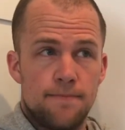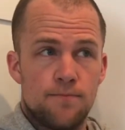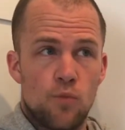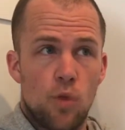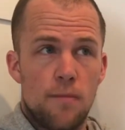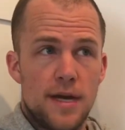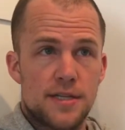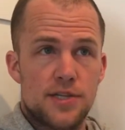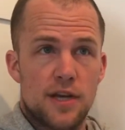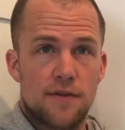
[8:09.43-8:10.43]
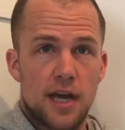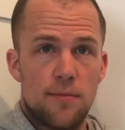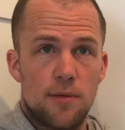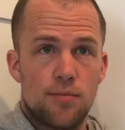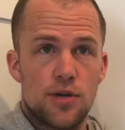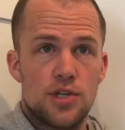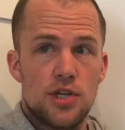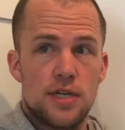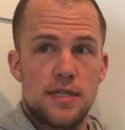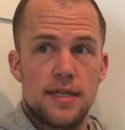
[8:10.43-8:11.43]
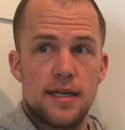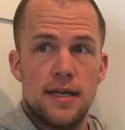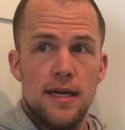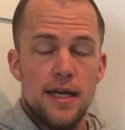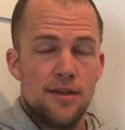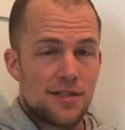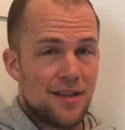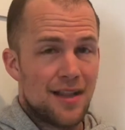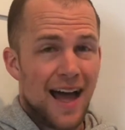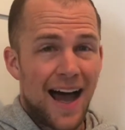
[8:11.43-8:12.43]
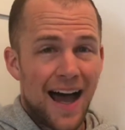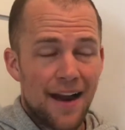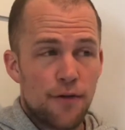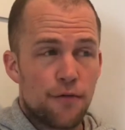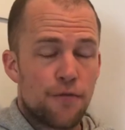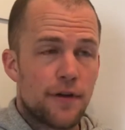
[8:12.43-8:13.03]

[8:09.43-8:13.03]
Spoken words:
One message I've kind of been preaching is that there's a lot of,